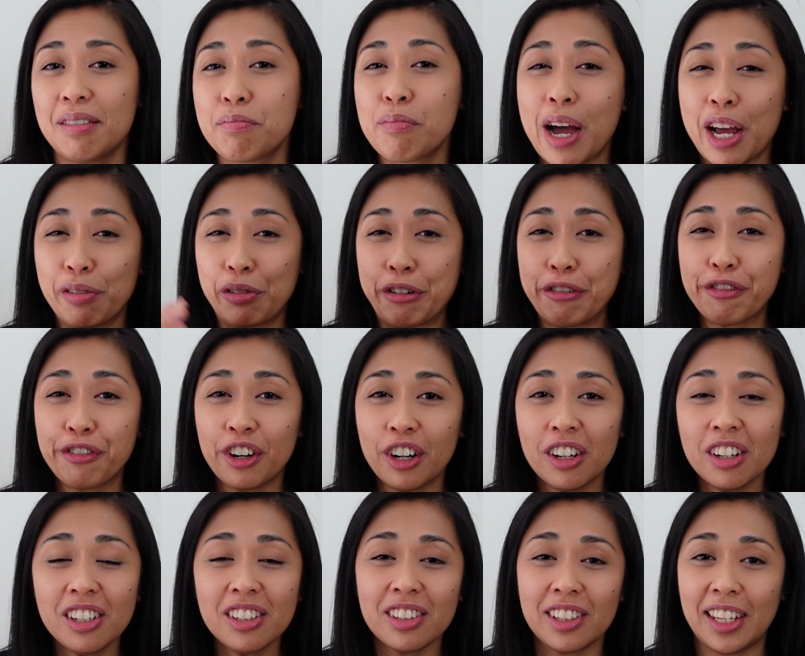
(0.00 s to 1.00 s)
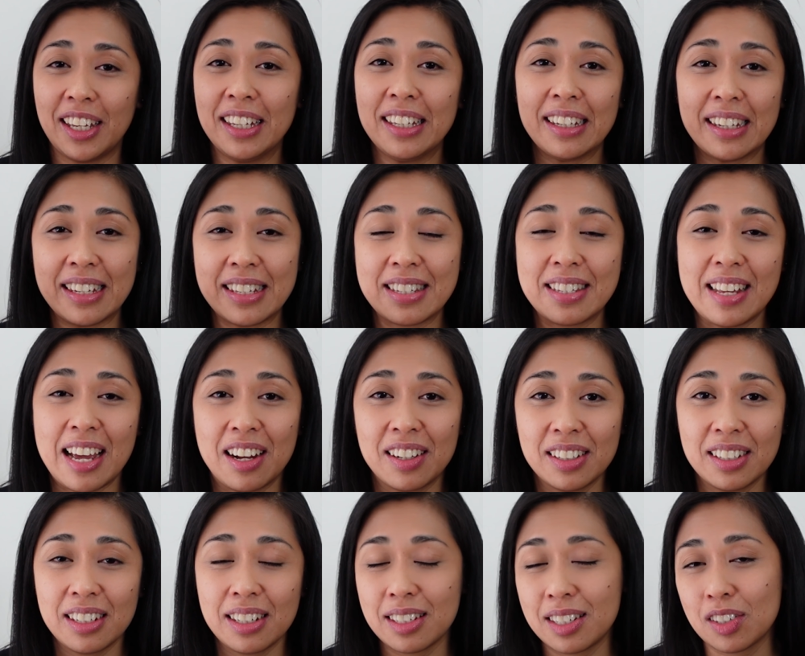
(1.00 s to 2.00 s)
My referral link is
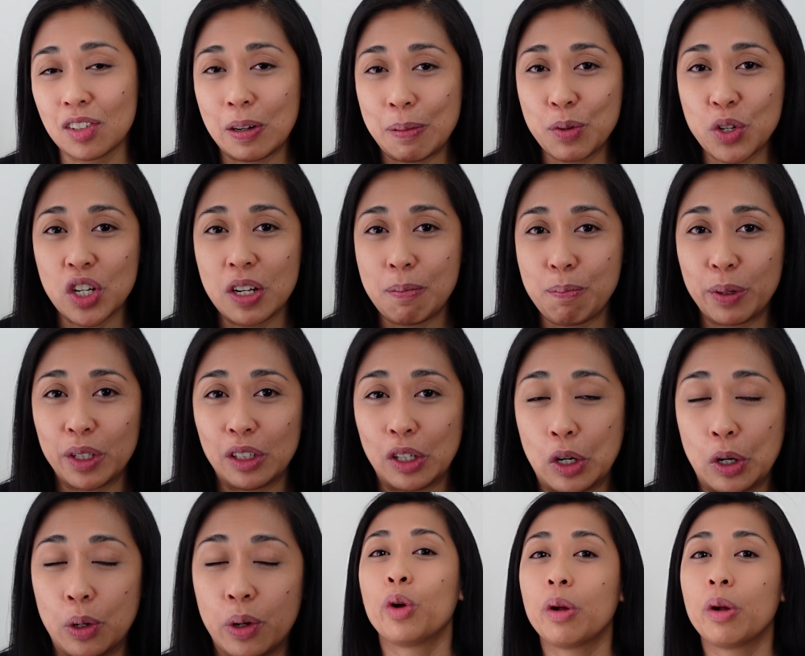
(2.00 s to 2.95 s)
down in the description below.